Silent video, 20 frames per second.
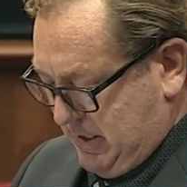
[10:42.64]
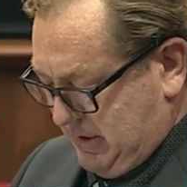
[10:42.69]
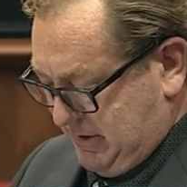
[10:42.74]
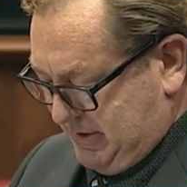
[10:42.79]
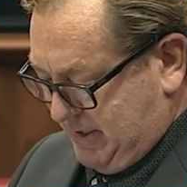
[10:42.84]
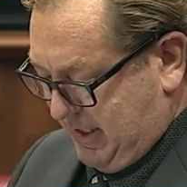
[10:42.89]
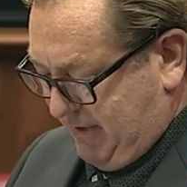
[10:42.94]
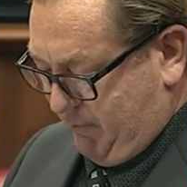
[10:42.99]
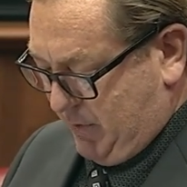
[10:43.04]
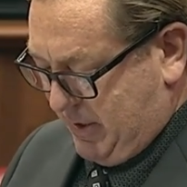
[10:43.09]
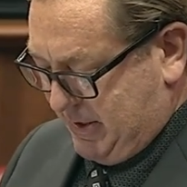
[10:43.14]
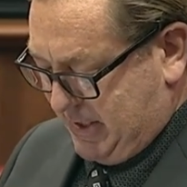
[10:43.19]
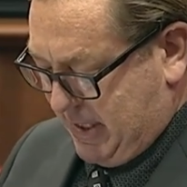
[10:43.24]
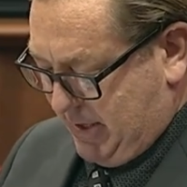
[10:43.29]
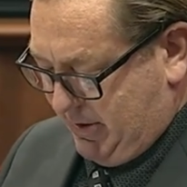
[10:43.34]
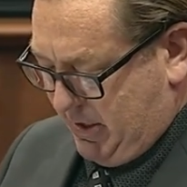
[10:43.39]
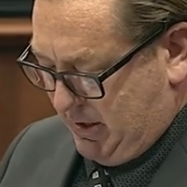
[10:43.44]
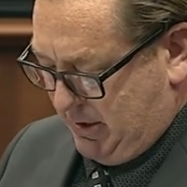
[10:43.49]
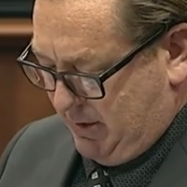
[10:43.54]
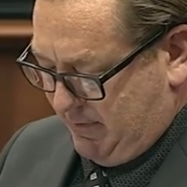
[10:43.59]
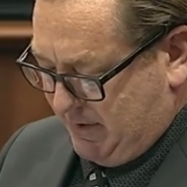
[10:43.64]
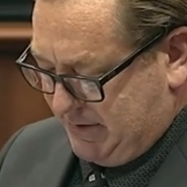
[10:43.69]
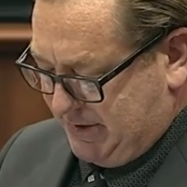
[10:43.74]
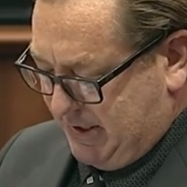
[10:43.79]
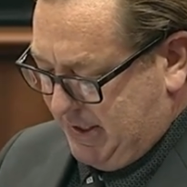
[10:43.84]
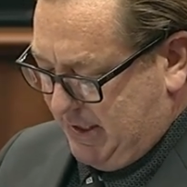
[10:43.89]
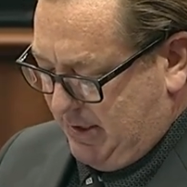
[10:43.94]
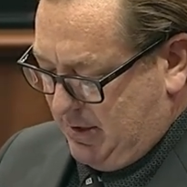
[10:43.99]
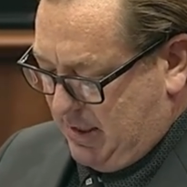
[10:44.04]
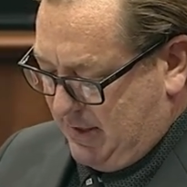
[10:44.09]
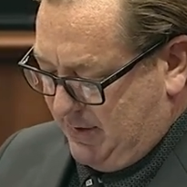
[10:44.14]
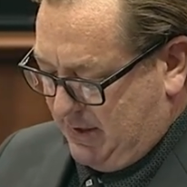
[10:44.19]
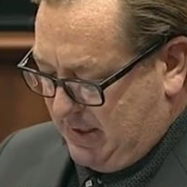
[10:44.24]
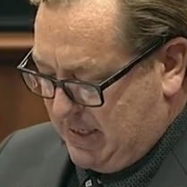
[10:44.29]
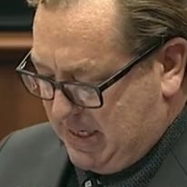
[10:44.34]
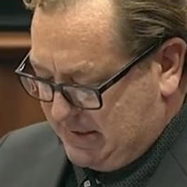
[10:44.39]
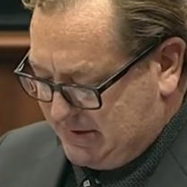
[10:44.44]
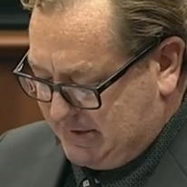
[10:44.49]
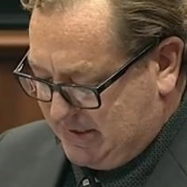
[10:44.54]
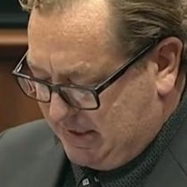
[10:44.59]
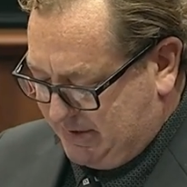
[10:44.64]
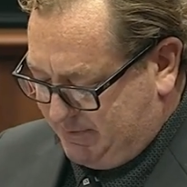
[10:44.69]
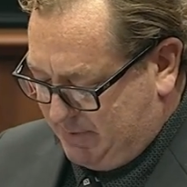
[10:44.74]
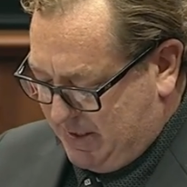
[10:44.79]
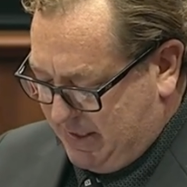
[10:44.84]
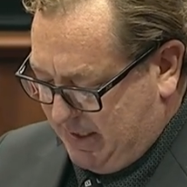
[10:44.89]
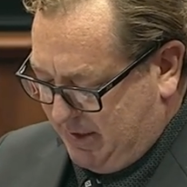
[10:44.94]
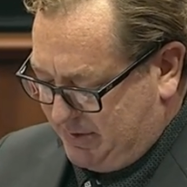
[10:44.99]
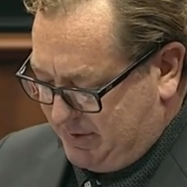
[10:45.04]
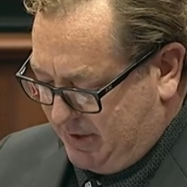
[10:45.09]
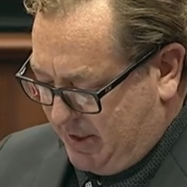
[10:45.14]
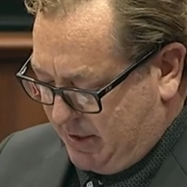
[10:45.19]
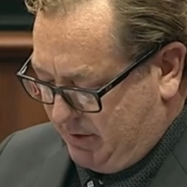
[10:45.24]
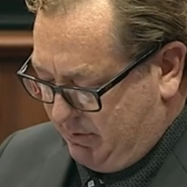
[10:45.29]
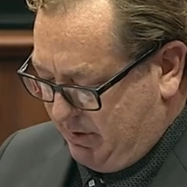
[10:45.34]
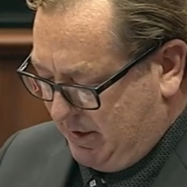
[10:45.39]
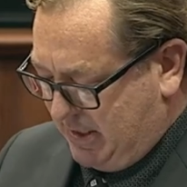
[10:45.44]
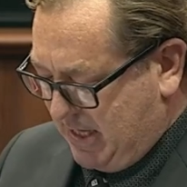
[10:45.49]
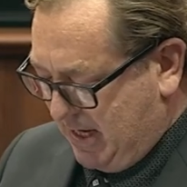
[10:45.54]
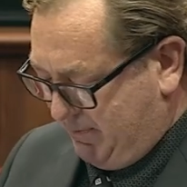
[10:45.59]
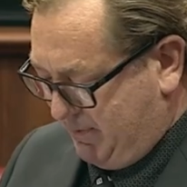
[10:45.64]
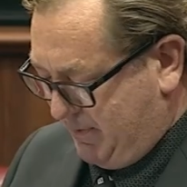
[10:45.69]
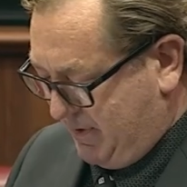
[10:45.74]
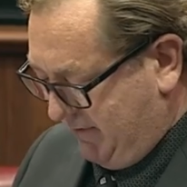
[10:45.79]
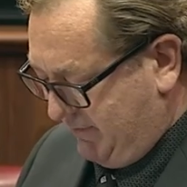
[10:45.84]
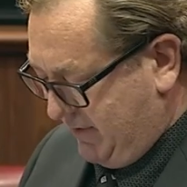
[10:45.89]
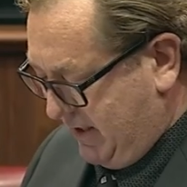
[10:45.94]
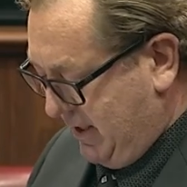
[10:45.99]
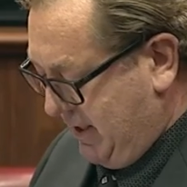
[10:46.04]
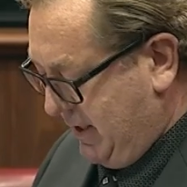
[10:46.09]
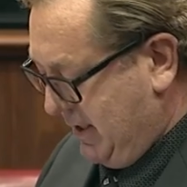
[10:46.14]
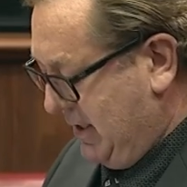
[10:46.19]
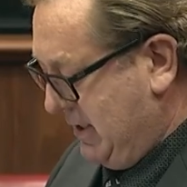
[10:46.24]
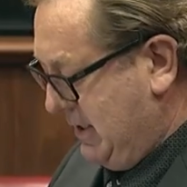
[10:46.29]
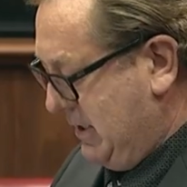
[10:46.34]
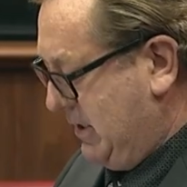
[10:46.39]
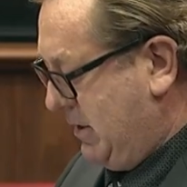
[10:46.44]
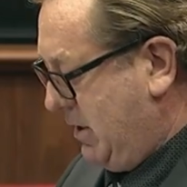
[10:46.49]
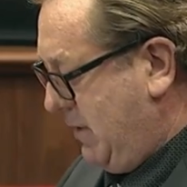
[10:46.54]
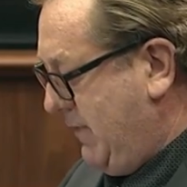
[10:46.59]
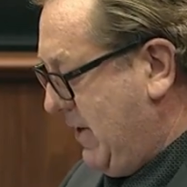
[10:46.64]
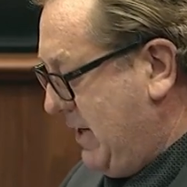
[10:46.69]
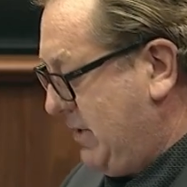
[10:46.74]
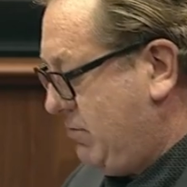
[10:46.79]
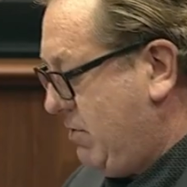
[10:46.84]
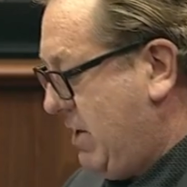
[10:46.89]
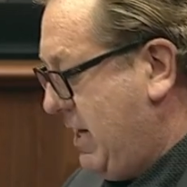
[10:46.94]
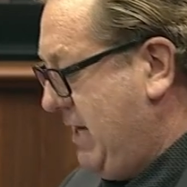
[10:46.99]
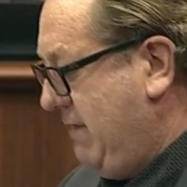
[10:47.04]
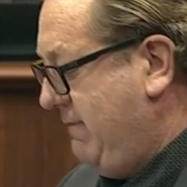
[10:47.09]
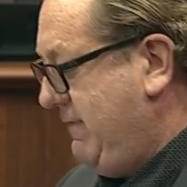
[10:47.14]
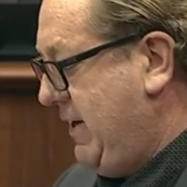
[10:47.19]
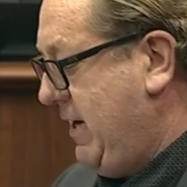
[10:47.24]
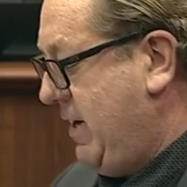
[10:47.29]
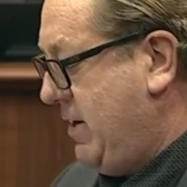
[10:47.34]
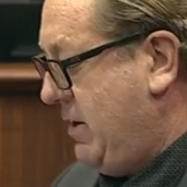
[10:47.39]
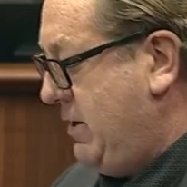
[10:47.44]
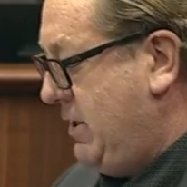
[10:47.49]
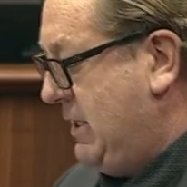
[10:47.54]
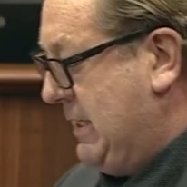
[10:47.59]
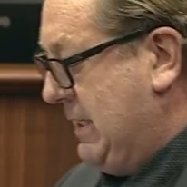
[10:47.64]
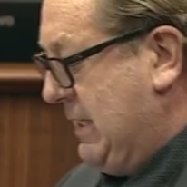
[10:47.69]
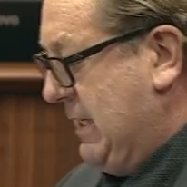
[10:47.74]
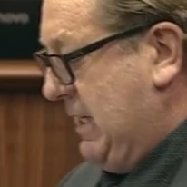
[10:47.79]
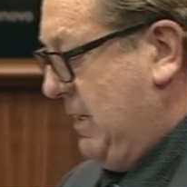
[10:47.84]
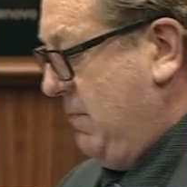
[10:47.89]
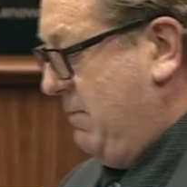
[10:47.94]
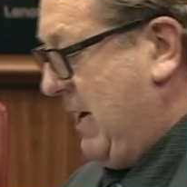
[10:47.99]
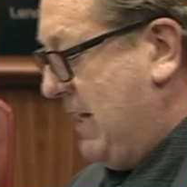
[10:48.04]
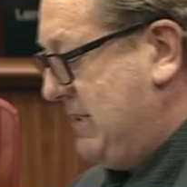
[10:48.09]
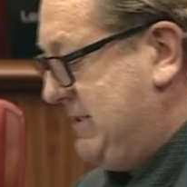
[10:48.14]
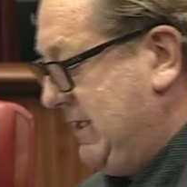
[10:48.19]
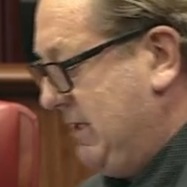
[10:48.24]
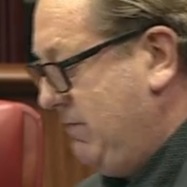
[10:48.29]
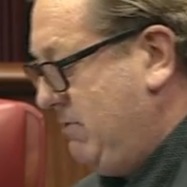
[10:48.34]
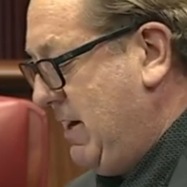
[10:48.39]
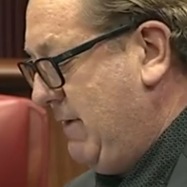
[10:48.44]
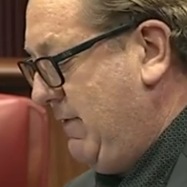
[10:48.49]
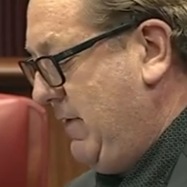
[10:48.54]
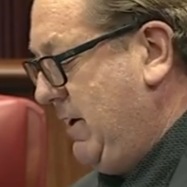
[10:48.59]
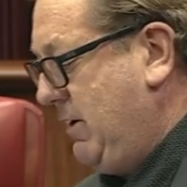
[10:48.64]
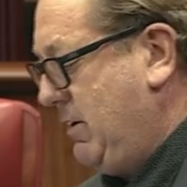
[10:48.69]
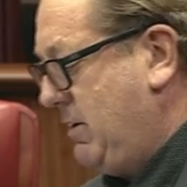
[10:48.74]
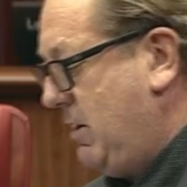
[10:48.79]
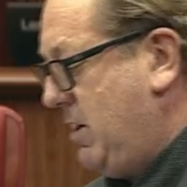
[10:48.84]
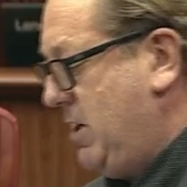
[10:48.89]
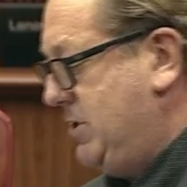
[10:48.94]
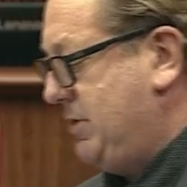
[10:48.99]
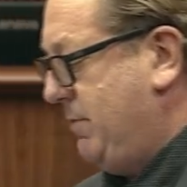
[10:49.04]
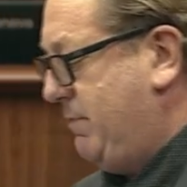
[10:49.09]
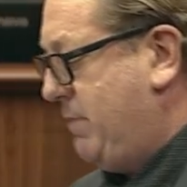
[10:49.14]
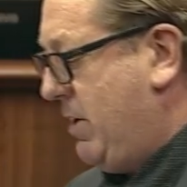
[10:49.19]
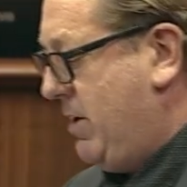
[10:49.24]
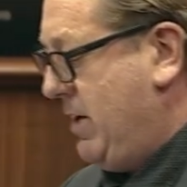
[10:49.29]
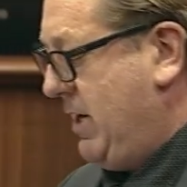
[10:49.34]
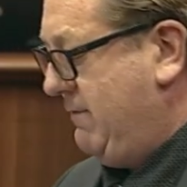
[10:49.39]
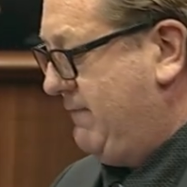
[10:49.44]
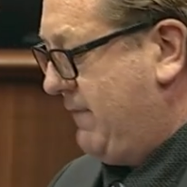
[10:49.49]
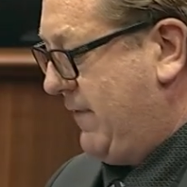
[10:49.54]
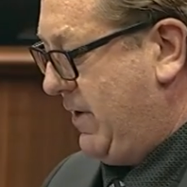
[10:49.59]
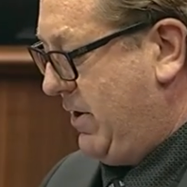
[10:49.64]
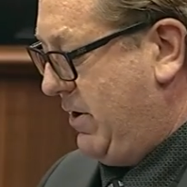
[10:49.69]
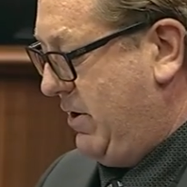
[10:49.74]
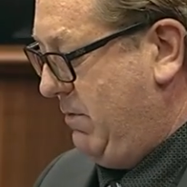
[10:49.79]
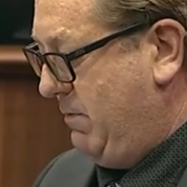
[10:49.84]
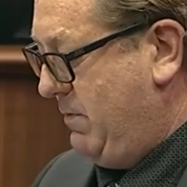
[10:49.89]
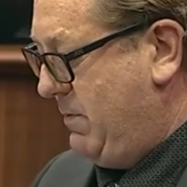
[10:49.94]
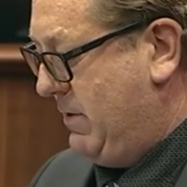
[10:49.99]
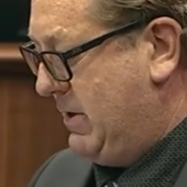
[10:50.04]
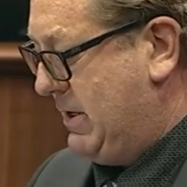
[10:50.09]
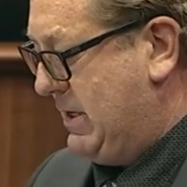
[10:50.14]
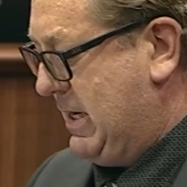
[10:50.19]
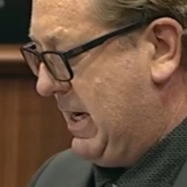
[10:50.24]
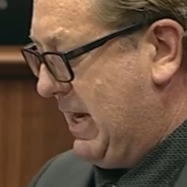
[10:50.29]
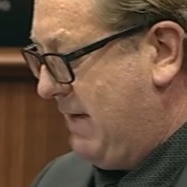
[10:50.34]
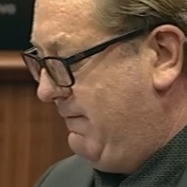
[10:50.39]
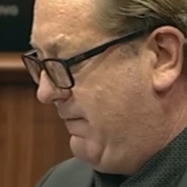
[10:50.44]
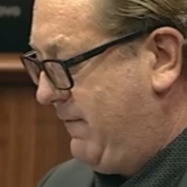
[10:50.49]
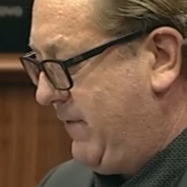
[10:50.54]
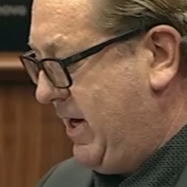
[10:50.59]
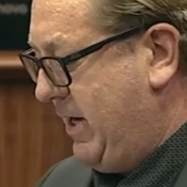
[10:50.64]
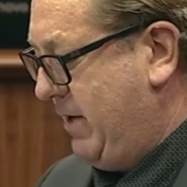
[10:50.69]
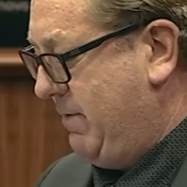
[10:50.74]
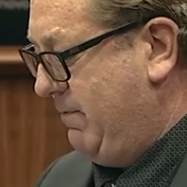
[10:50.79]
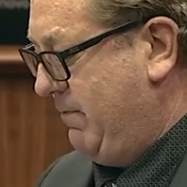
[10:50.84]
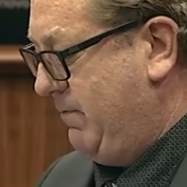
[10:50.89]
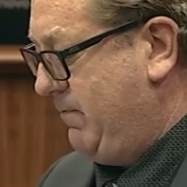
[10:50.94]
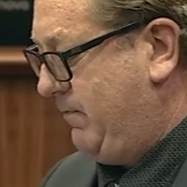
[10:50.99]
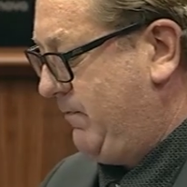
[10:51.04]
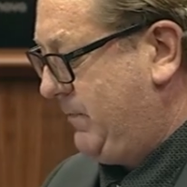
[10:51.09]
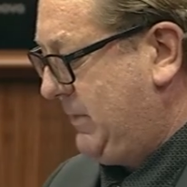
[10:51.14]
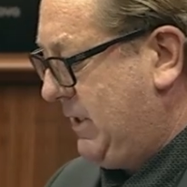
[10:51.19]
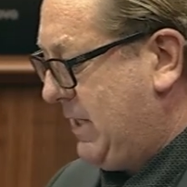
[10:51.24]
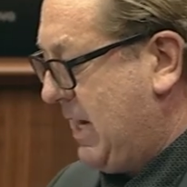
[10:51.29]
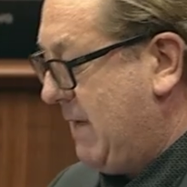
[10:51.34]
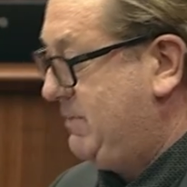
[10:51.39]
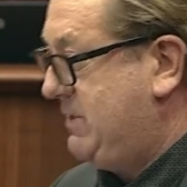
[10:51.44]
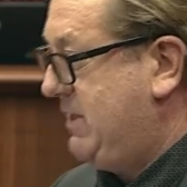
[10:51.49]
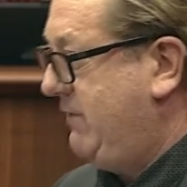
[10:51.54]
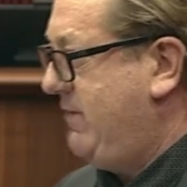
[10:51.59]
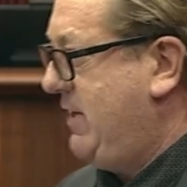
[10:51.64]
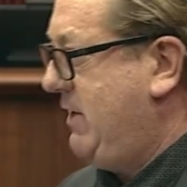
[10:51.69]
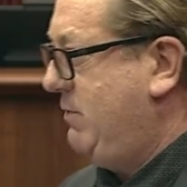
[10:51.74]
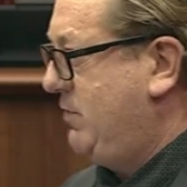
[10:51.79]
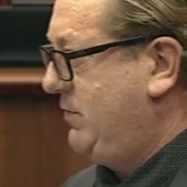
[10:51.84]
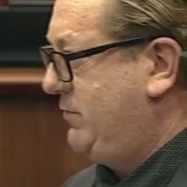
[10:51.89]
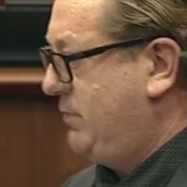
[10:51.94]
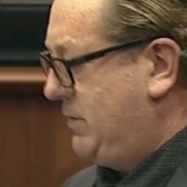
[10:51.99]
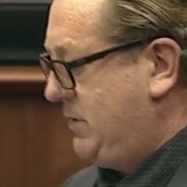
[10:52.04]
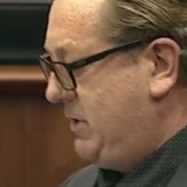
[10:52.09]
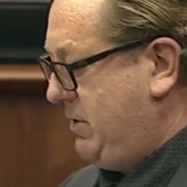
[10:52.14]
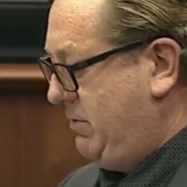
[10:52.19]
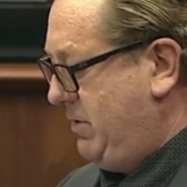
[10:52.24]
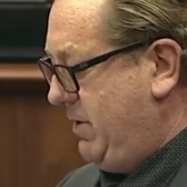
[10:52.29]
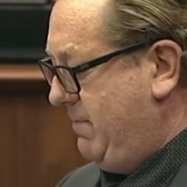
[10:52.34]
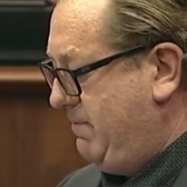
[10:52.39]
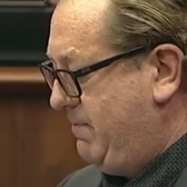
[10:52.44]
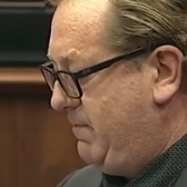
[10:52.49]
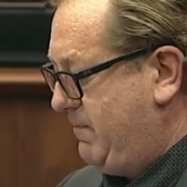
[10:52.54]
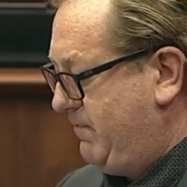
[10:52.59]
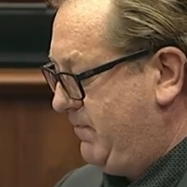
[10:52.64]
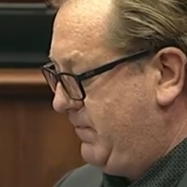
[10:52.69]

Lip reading: Steve went downhill in the city, like the last Tasmanian tiger in captivity on that grainy video, pacing around the enclosure, pining for home and freedom. Captivity was what killed him.